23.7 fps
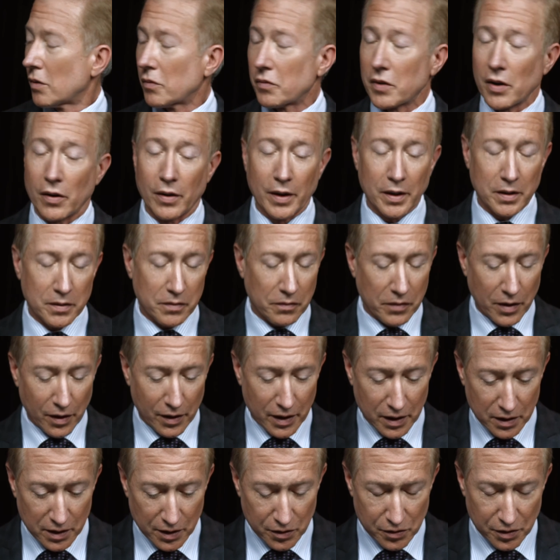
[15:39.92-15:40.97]
Very,
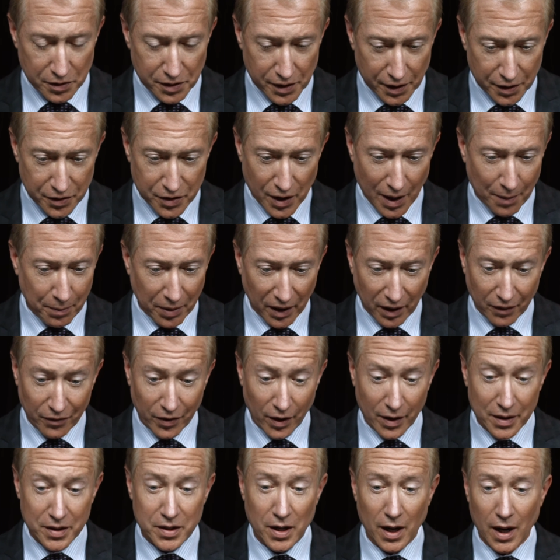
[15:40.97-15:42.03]
very interesting topic and
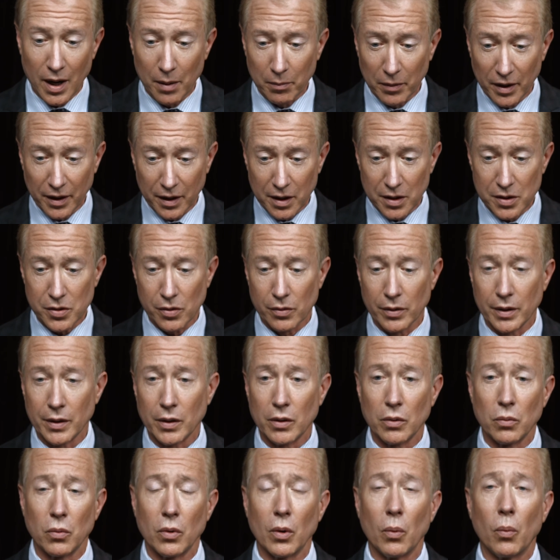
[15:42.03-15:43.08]
very timely, considering
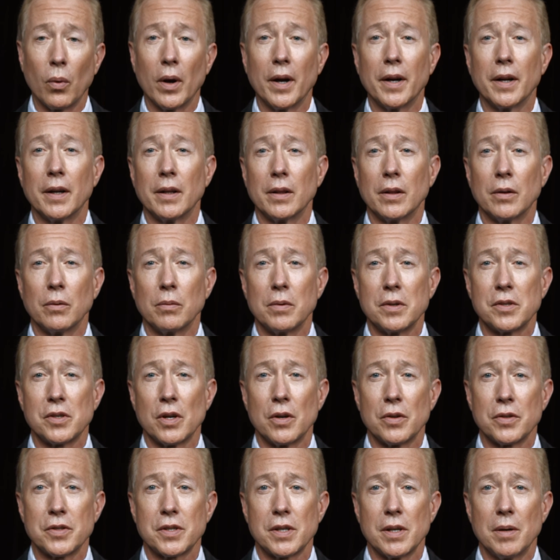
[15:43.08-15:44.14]
that we're waiting the
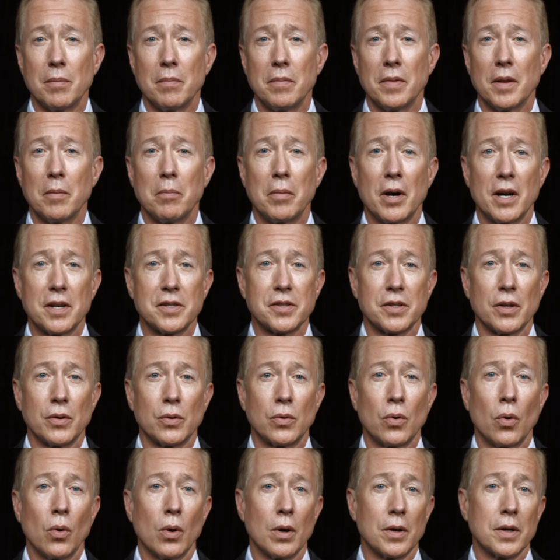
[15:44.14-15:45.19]
results in the Boston
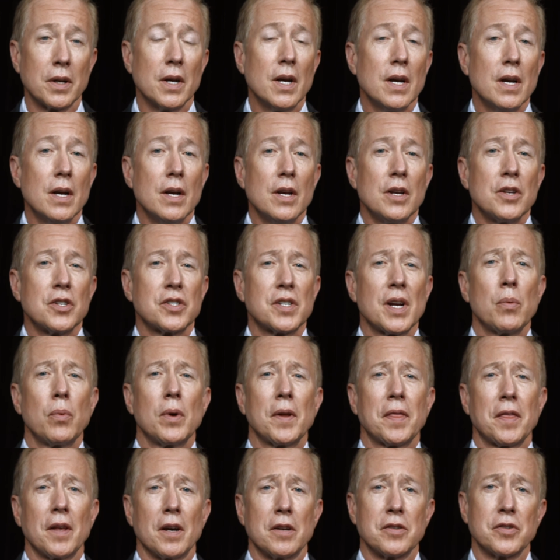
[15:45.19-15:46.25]
court. Stay
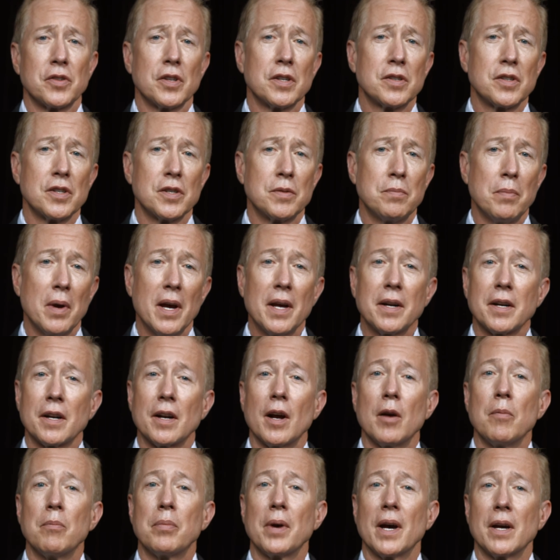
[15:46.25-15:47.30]
with us. This is Ben and
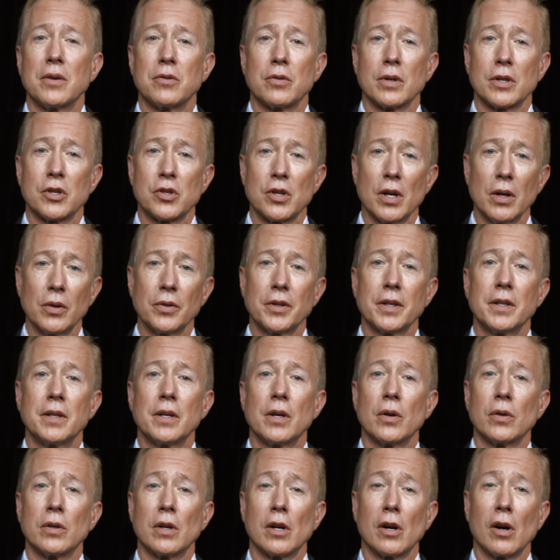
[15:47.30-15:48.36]
I'm Patrick Sheldon.
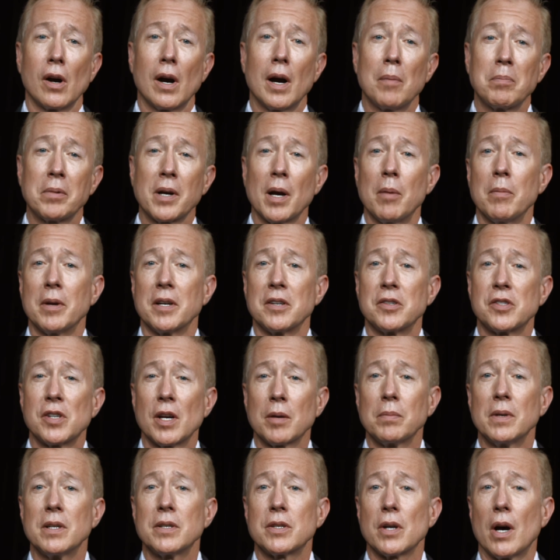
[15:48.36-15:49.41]
In our upcoming
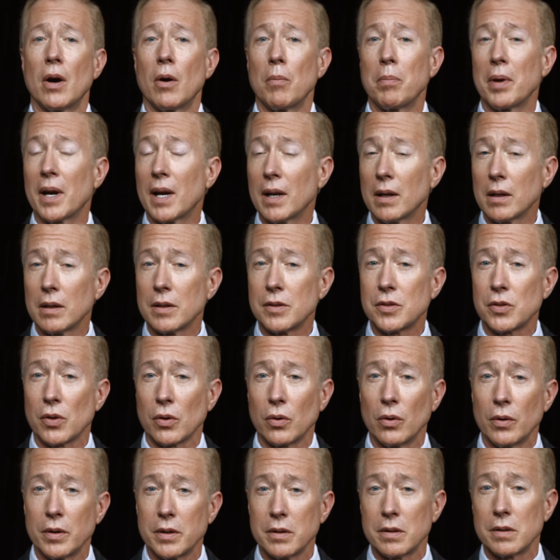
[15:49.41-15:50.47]
segment, our panelists are
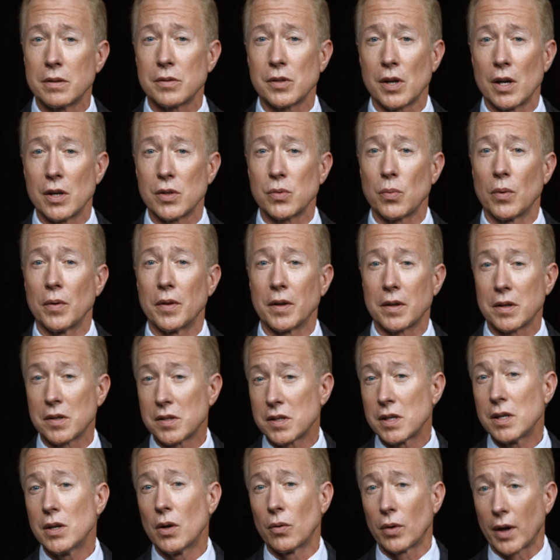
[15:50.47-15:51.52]
going to discuss whether
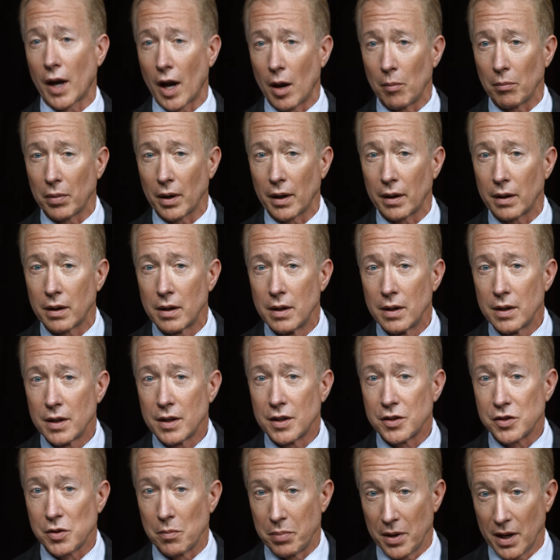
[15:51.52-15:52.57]
casino gambling
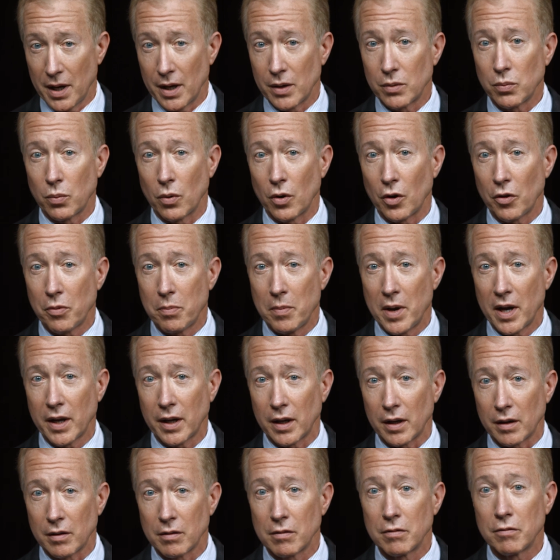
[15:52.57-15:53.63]
is a bet worth
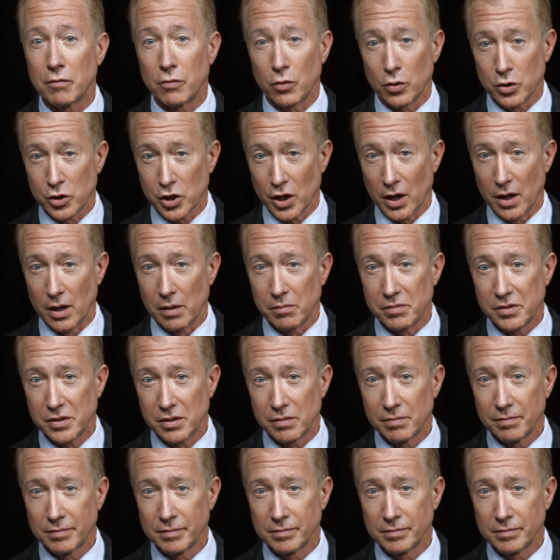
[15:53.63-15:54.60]
making for jobs.